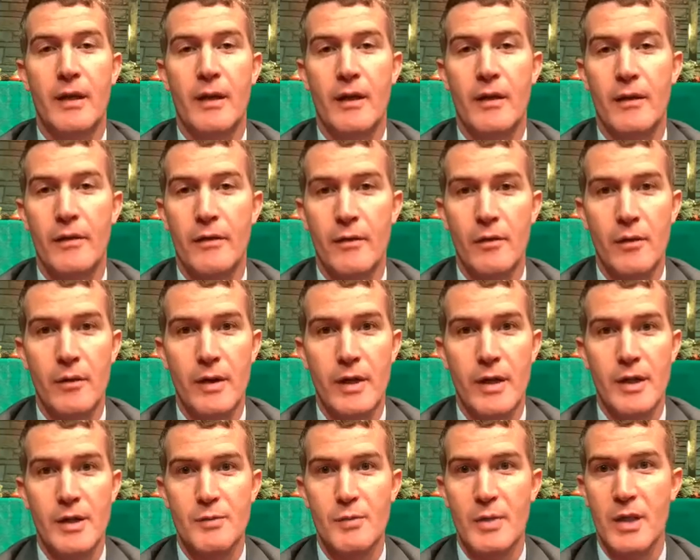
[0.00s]
and
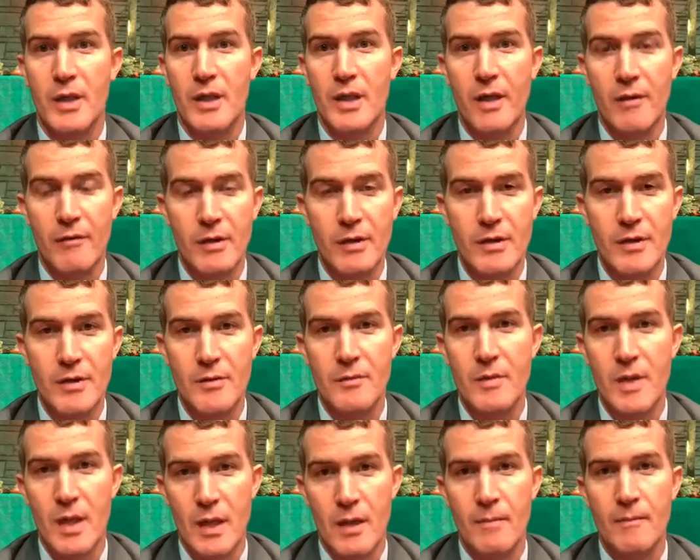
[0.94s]
authority has been given to
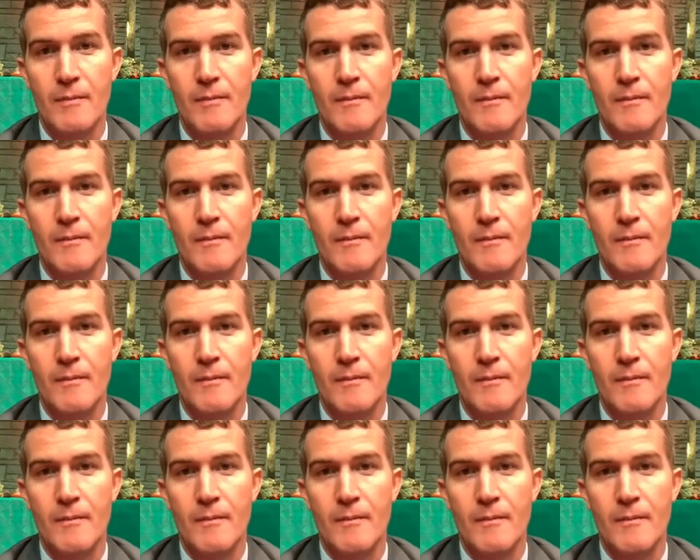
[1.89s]
me,